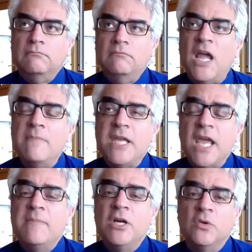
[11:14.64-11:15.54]
I
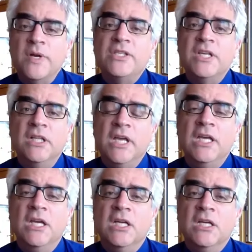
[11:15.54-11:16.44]
became
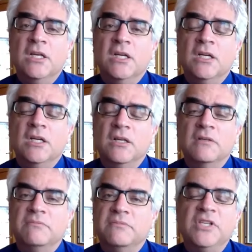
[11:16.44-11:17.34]
increasingly
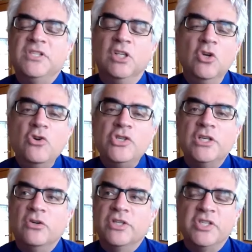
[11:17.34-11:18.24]

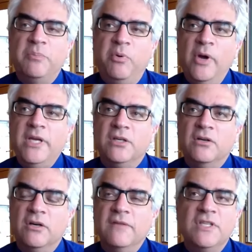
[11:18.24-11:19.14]
disillusioned or disappointed
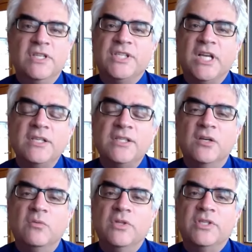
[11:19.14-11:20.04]
or even
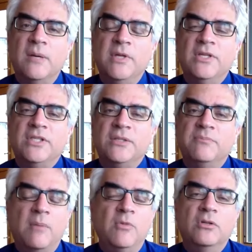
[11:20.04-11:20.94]
disgusted with some of this
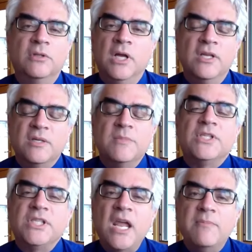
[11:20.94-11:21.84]
promo, some of the
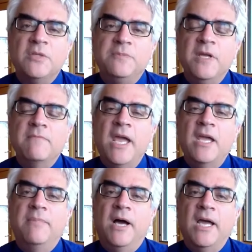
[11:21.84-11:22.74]
statements being
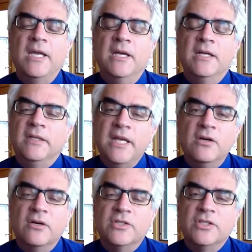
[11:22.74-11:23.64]
made by
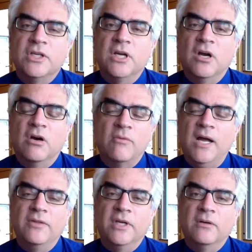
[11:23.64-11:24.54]
leaders uh,
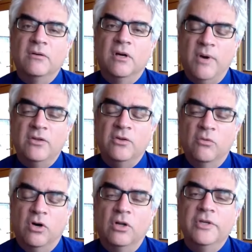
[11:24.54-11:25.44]
around the around the
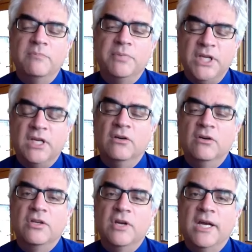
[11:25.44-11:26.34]
world, in particular in
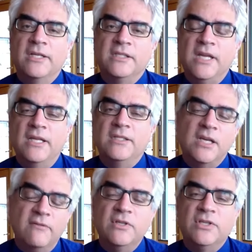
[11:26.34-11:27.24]
the United States, and
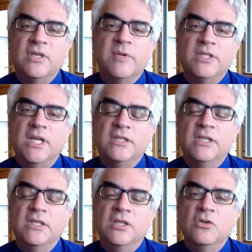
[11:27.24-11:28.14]
even to some extent
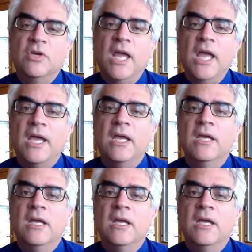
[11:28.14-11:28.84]
in the UK,